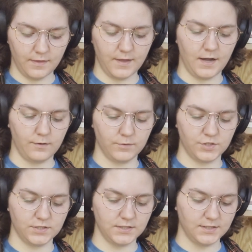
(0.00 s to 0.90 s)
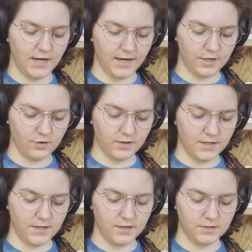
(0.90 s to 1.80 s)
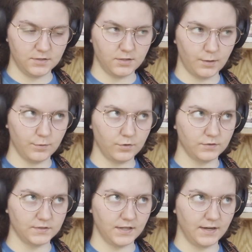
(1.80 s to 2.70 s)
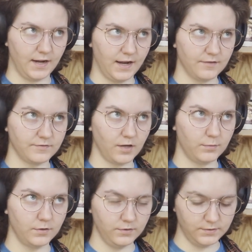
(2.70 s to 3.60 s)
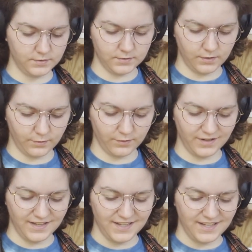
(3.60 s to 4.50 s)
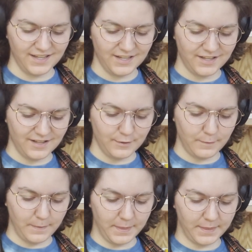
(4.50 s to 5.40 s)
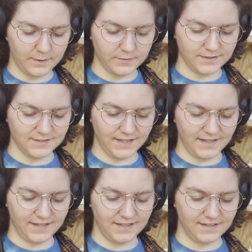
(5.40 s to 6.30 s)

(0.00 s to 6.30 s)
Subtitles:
on that, which is entirely doubles and half doubles, so there was I